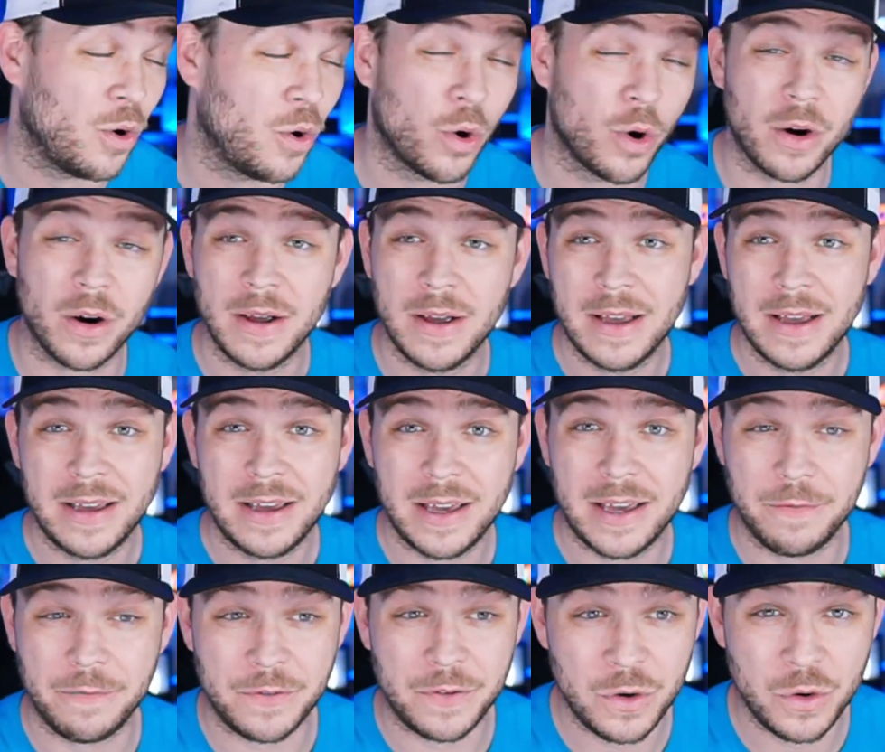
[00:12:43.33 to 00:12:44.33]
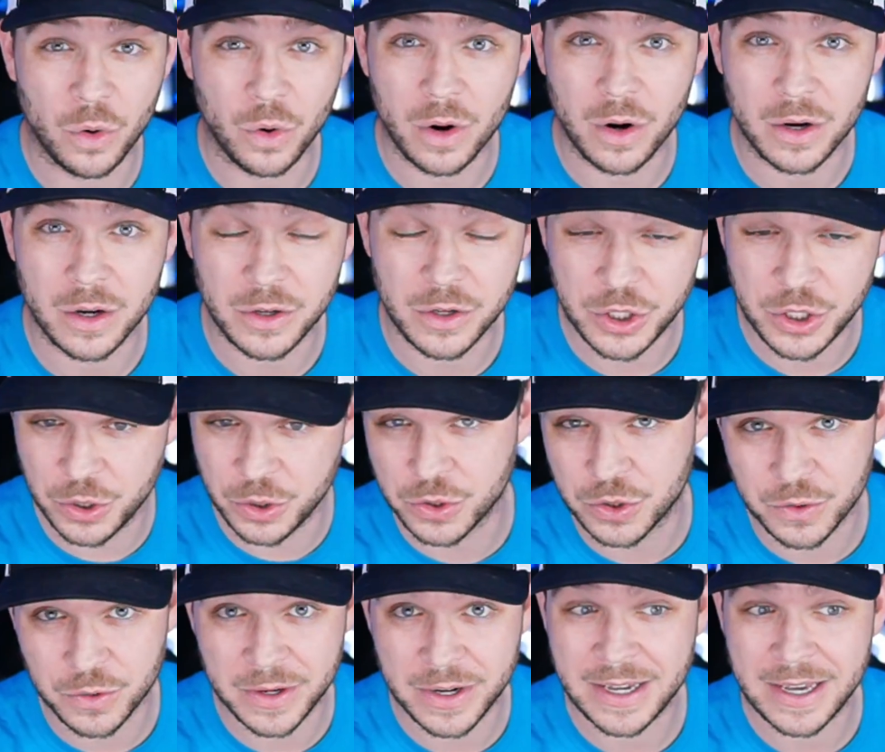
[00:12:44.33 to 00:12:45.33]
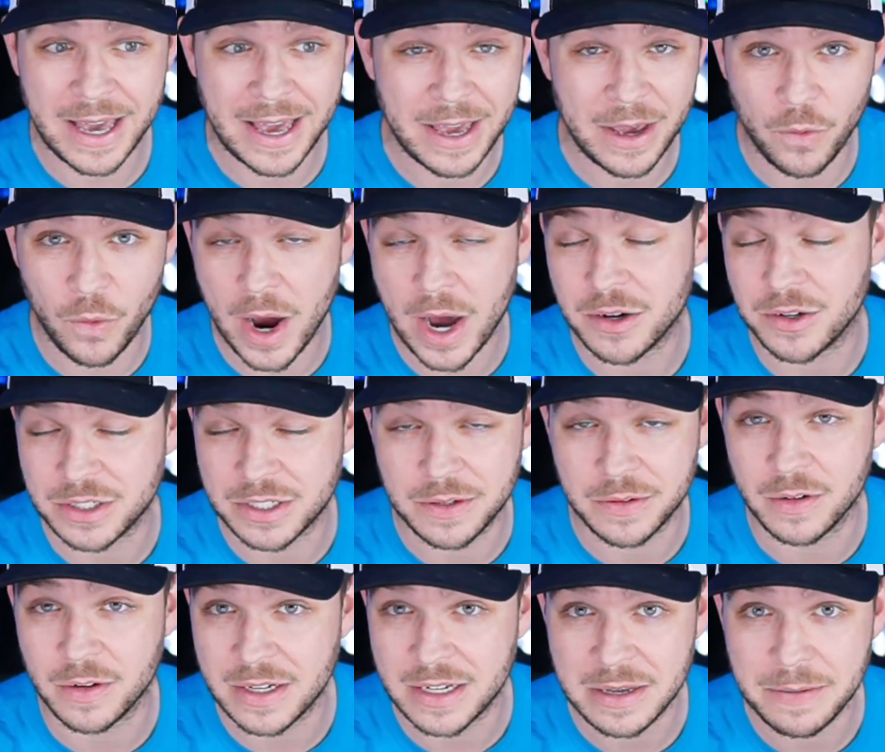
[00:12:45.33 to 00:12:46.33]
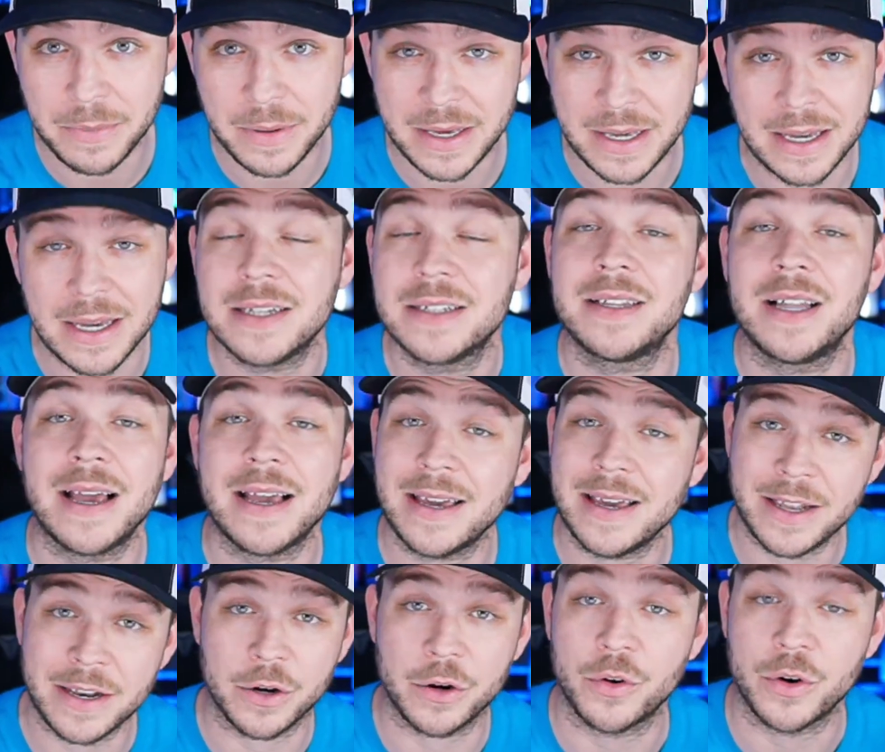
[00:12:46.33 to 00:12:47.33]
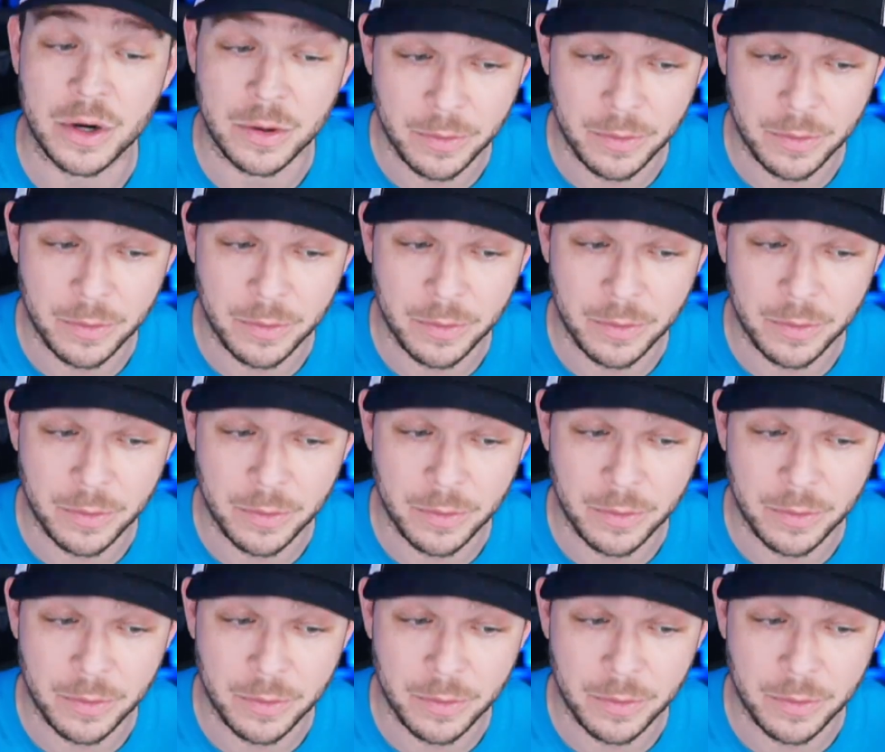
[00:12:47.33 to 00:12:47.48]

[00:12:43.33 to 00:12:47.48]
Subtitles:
or if you are using a wide receiver DB as like in a